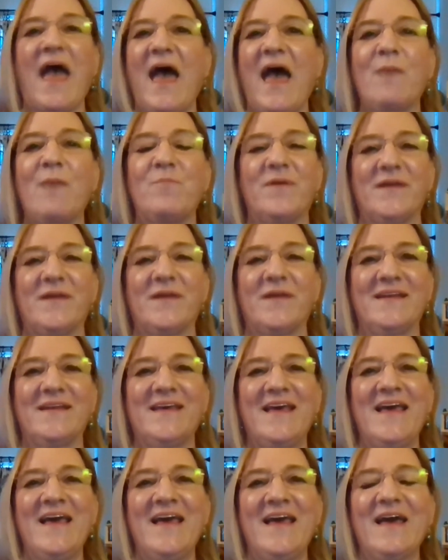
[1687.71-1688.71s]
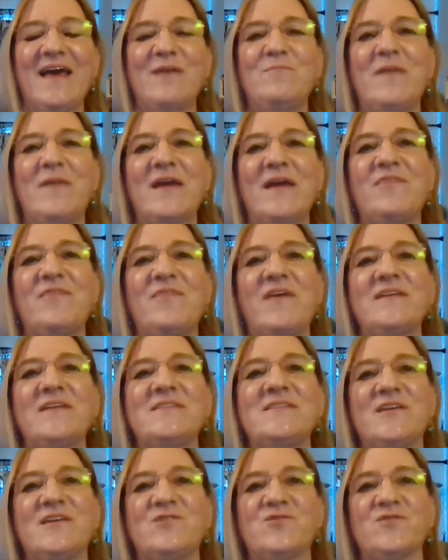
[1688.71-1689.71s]
happen and make
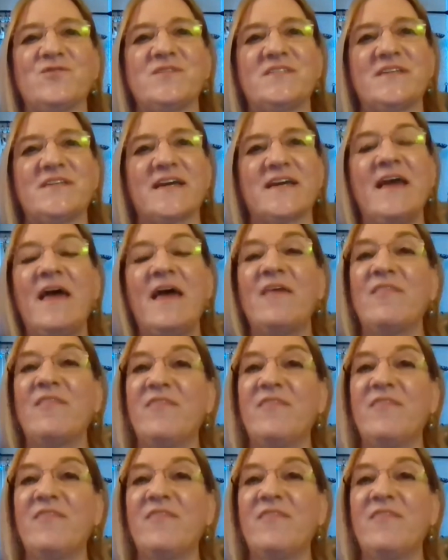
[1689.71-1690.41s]
things interesting.